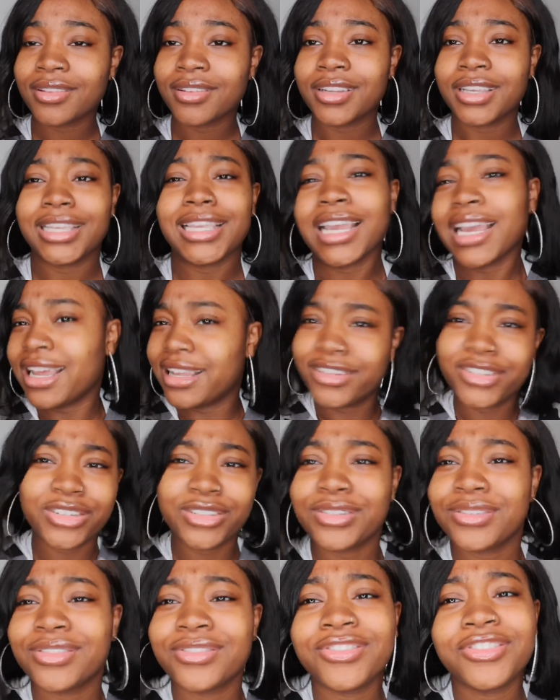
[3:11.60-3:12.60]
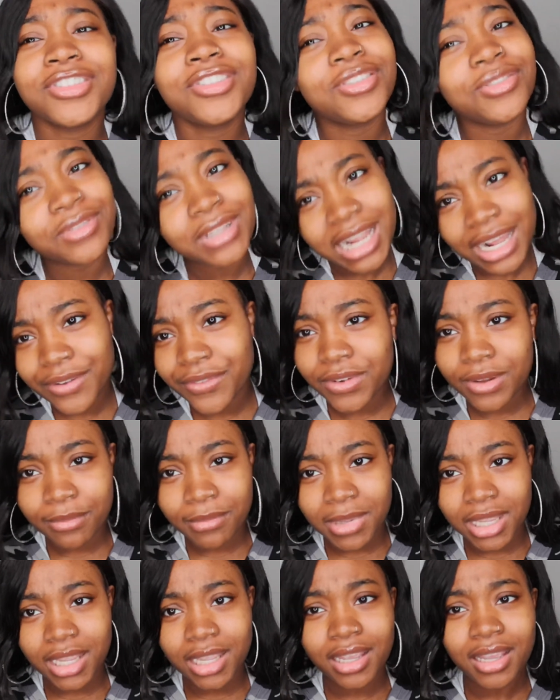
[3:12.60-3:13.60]
yeah, just do that for
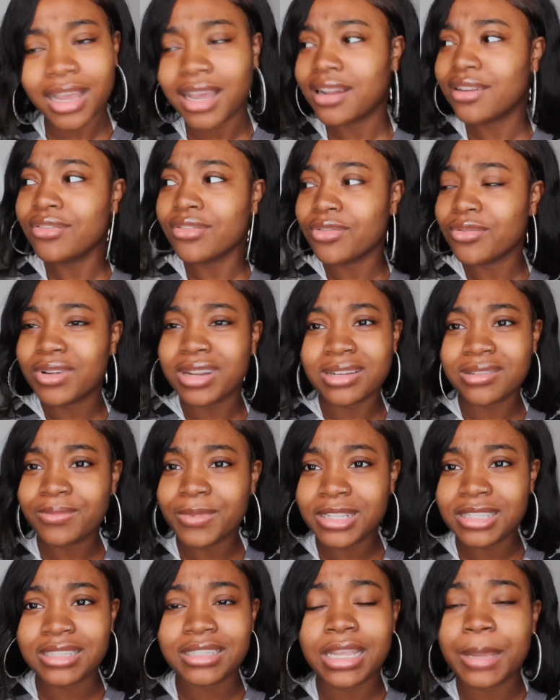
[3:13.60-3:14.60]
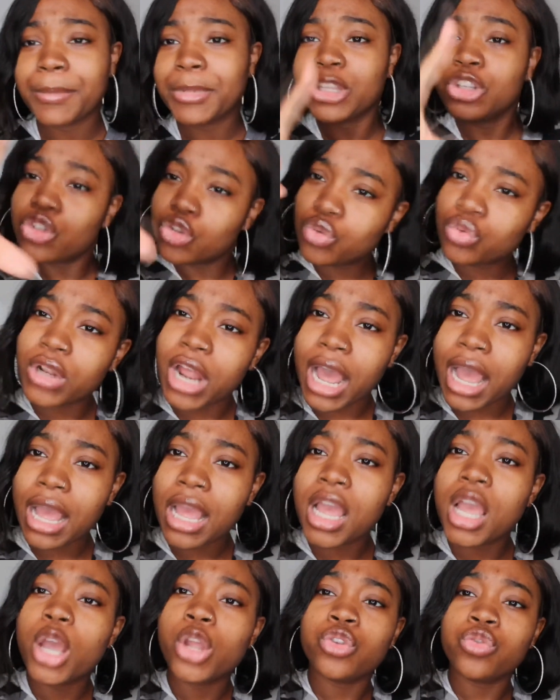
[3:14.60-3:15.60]
me. I don't know what I was about to say, but just do that.
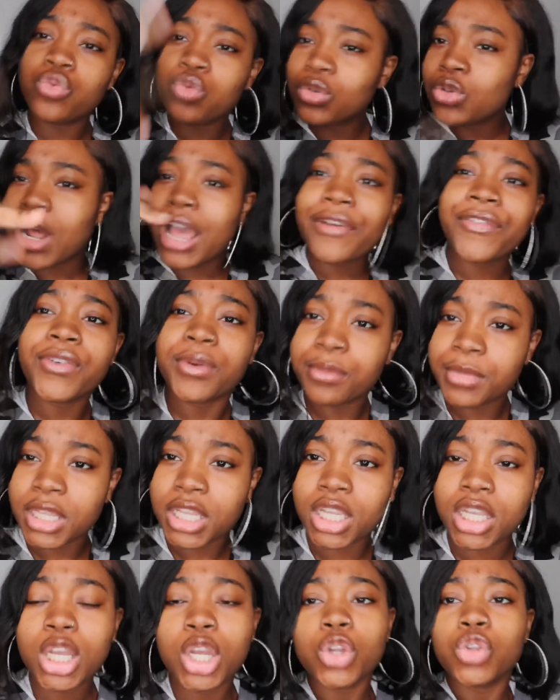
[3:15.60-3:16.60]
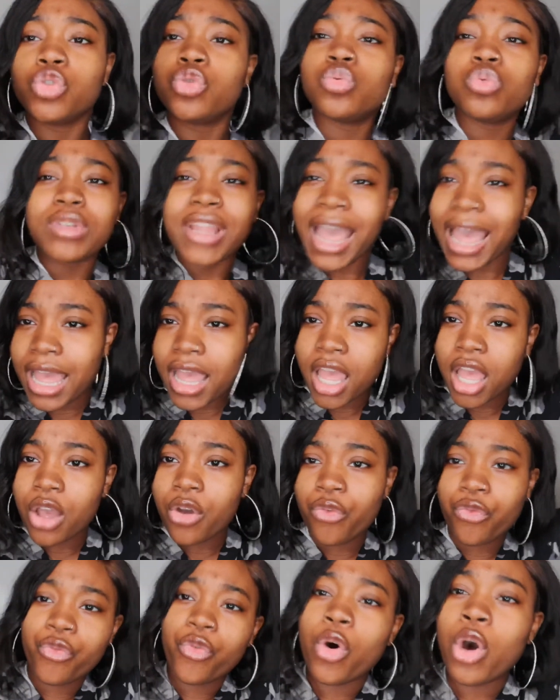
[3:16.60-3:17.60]
Just do that for me. Do that
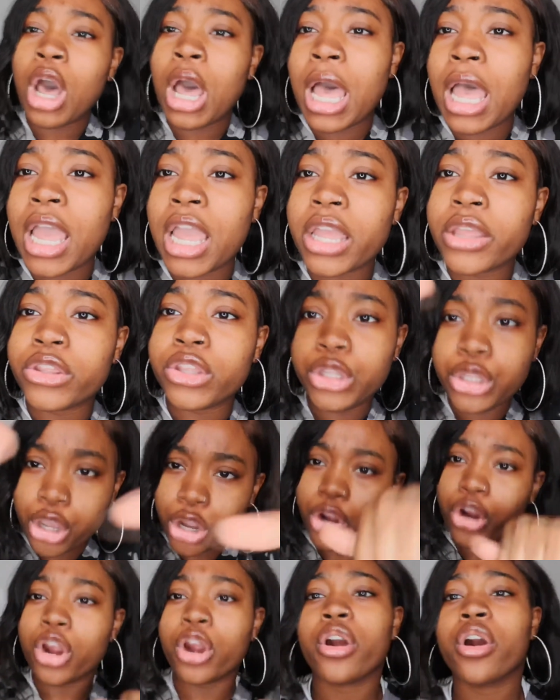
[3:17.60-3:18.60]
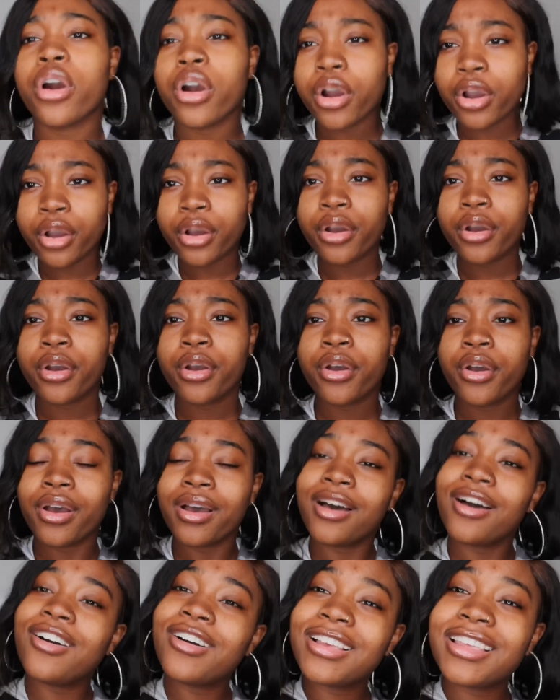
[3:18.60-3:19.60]
for your girl.
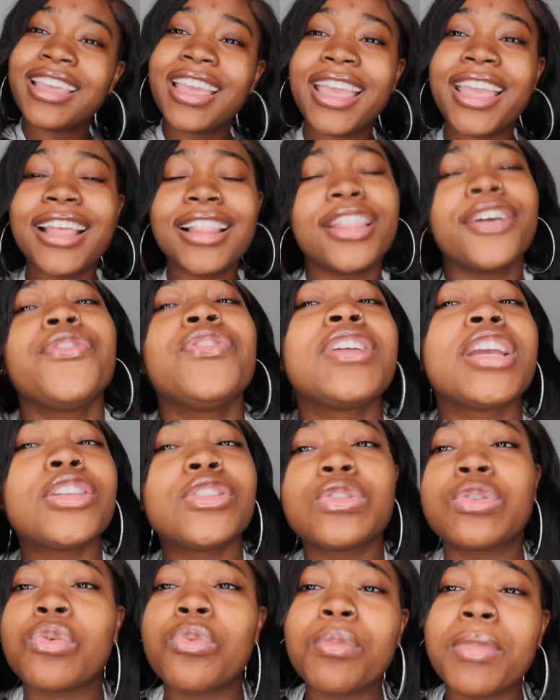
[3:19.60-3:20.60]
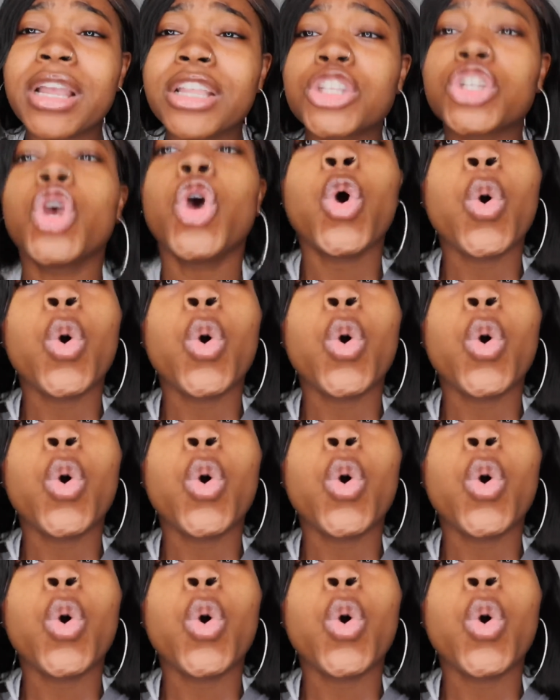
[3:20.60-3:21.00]
Okay, love you guys so much.